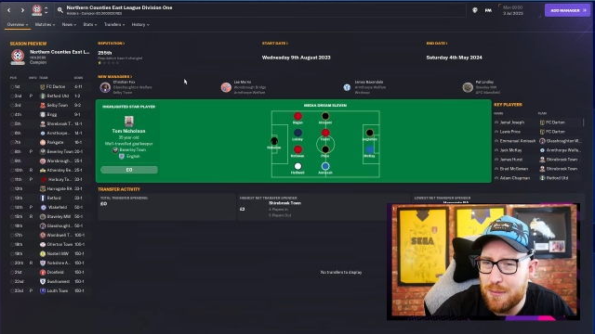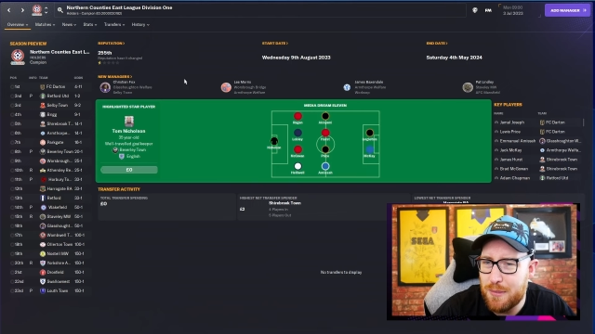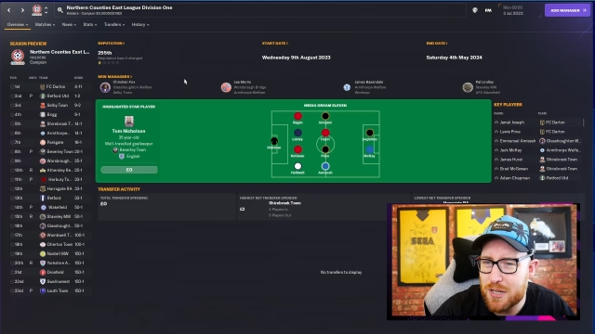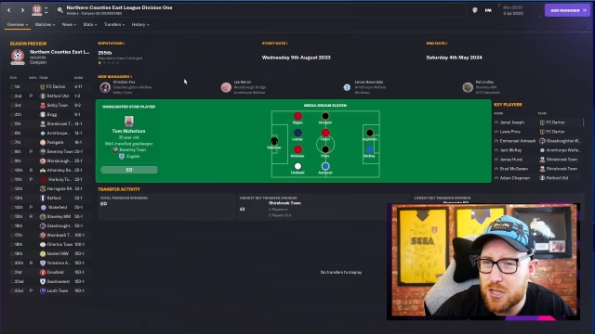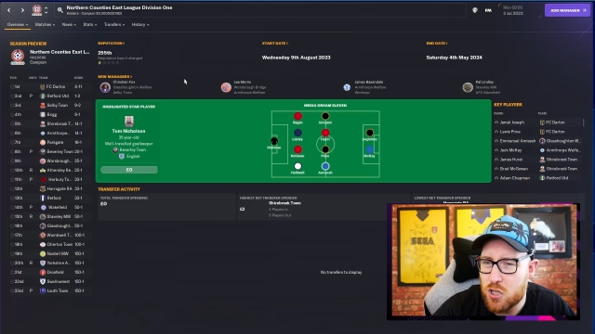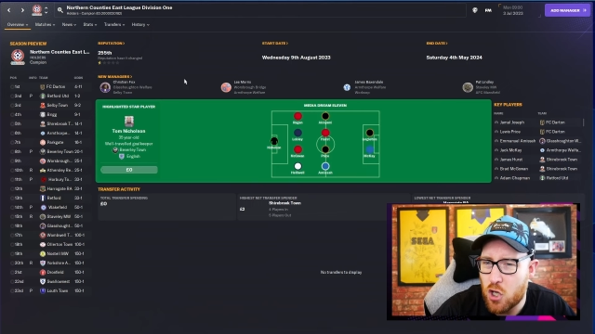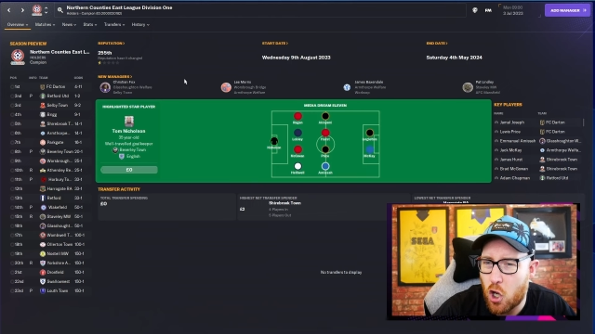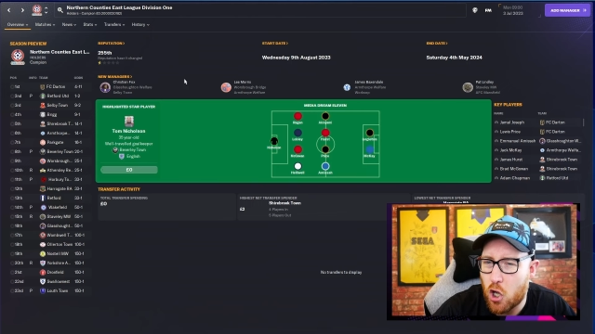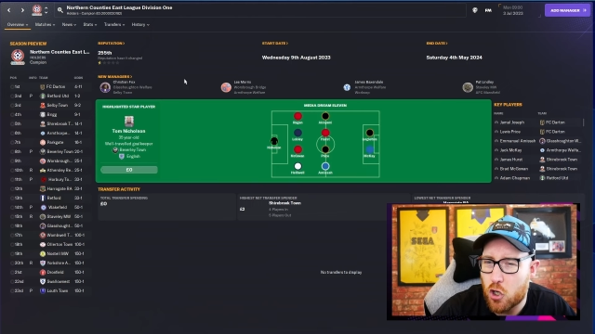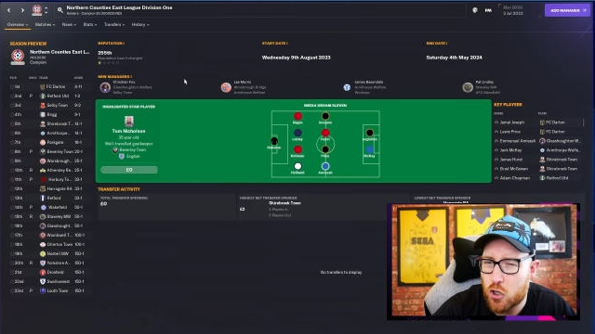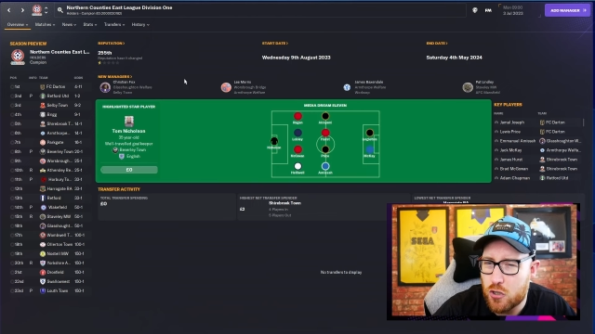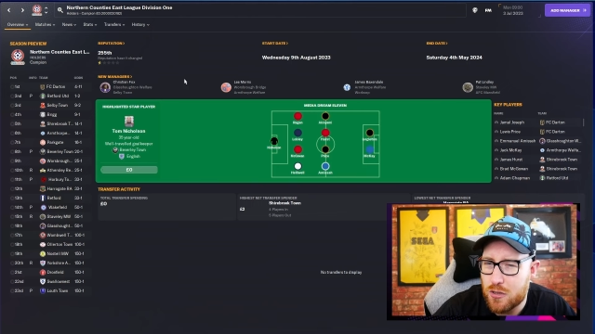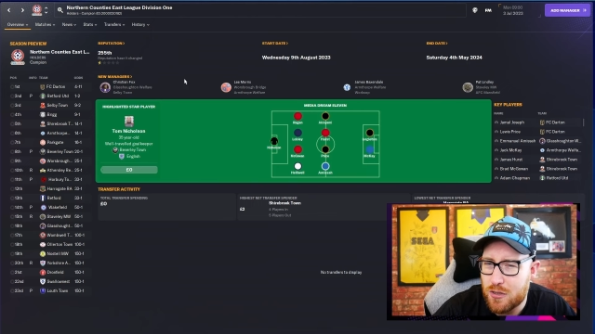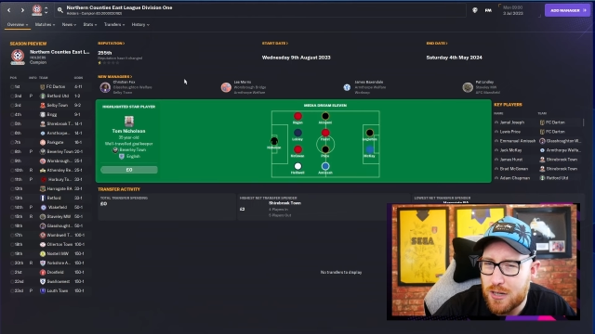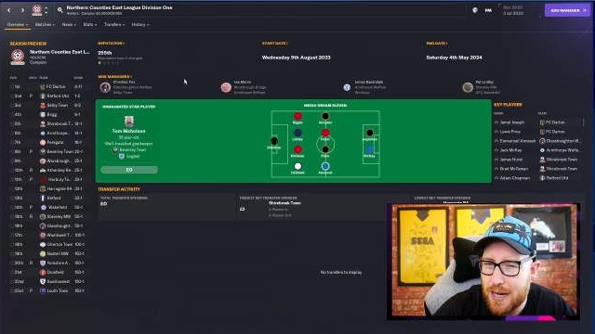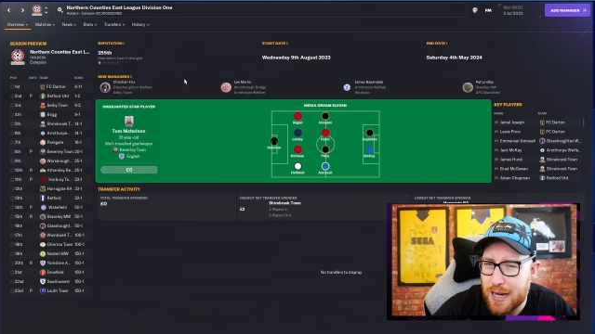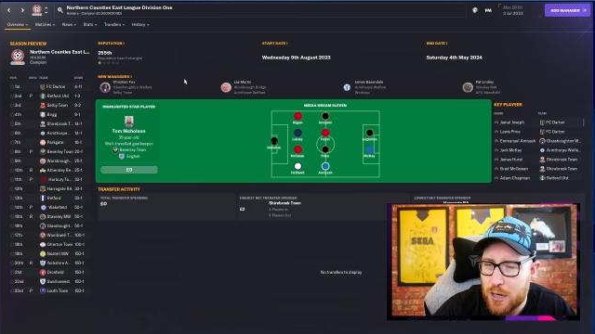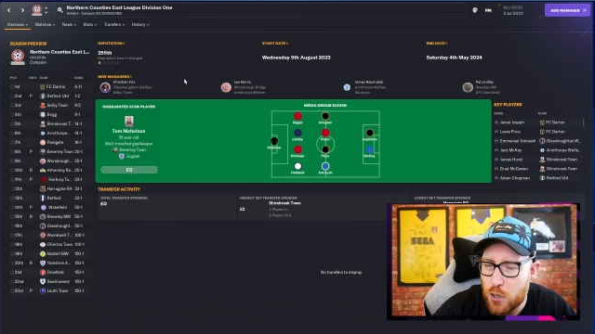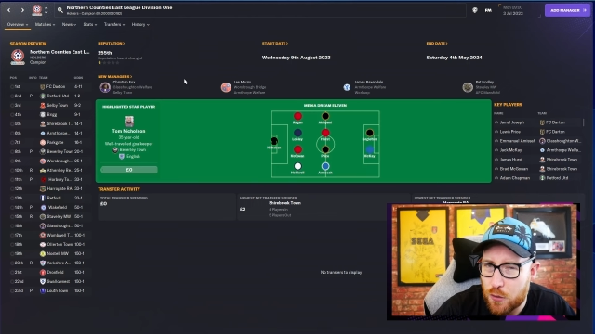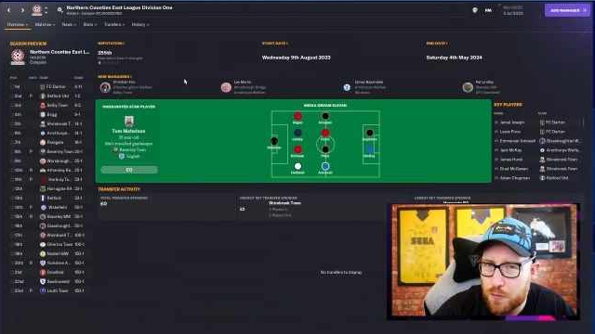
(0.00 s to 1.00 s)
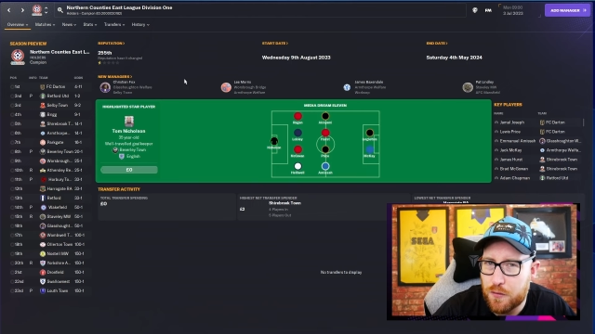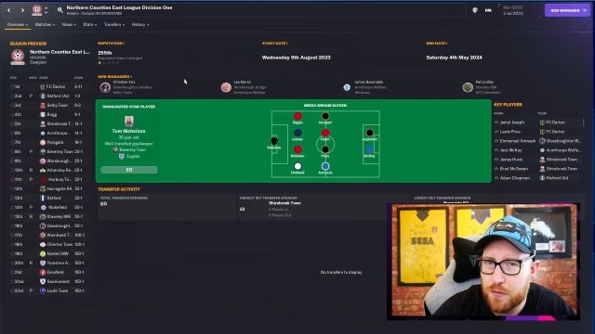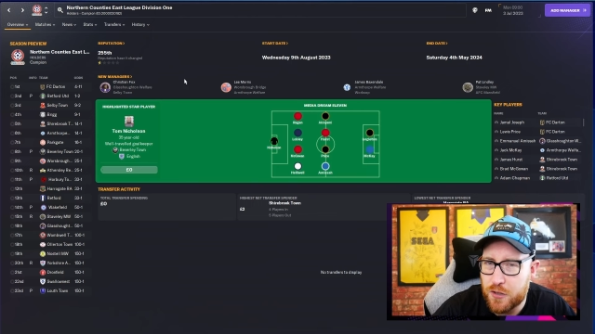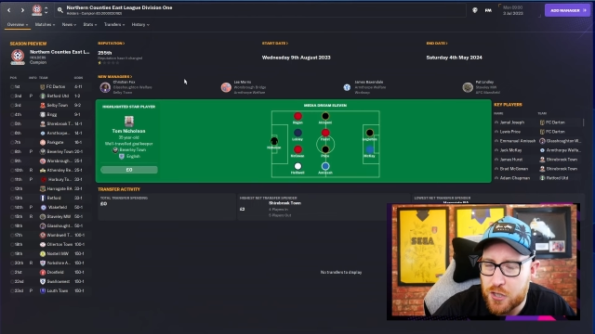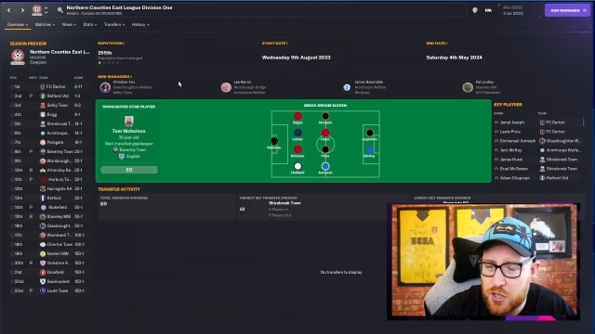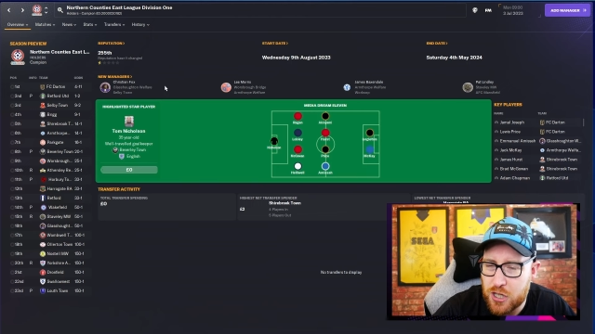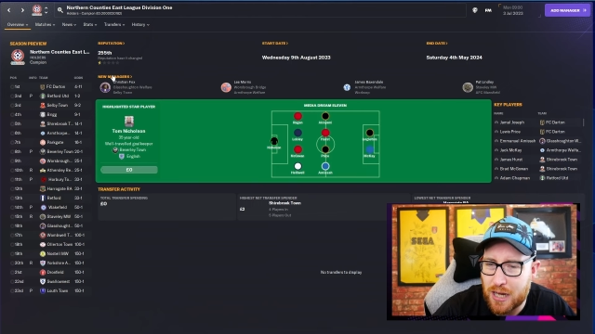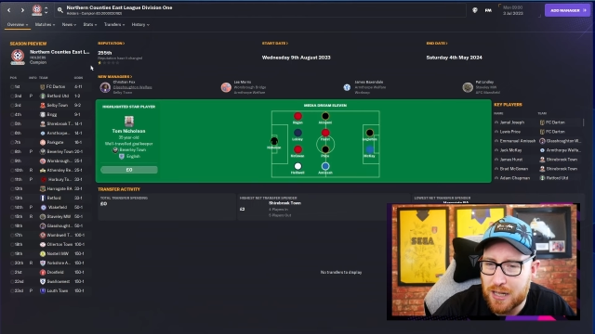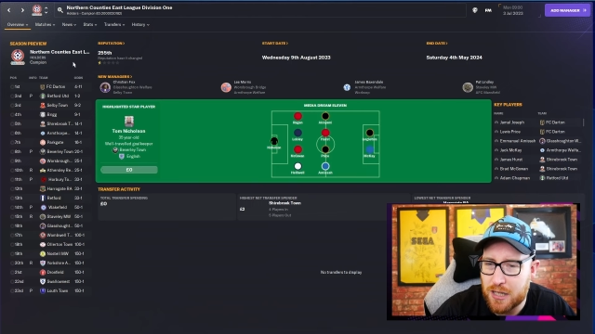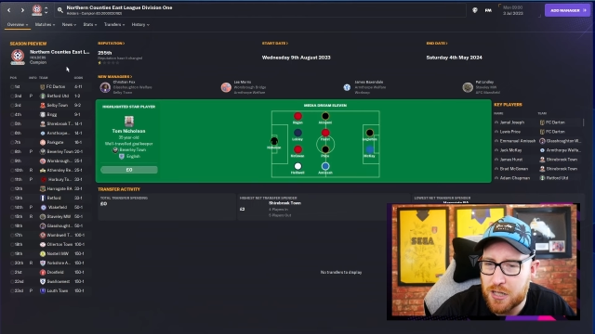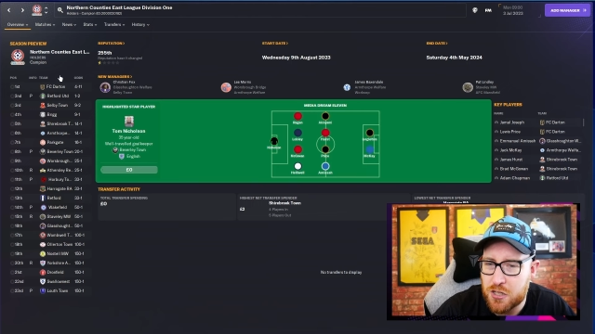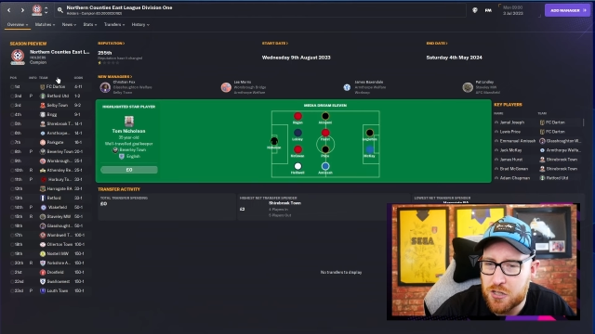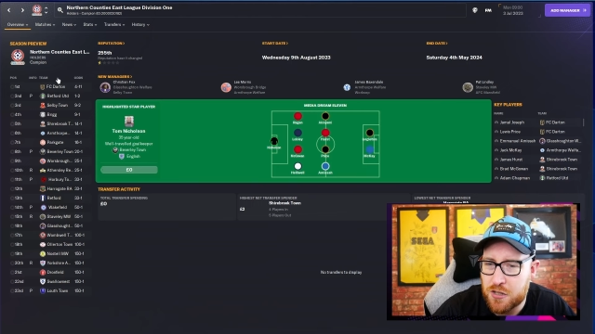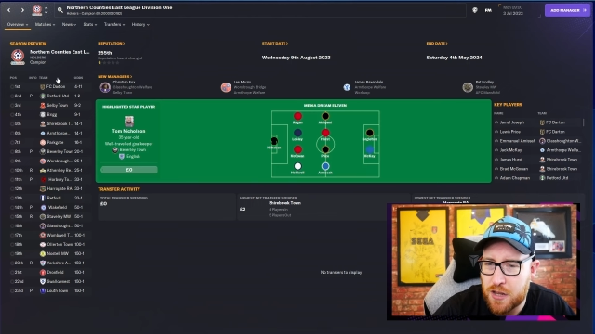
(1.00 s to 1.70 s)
It's not enough of a challenge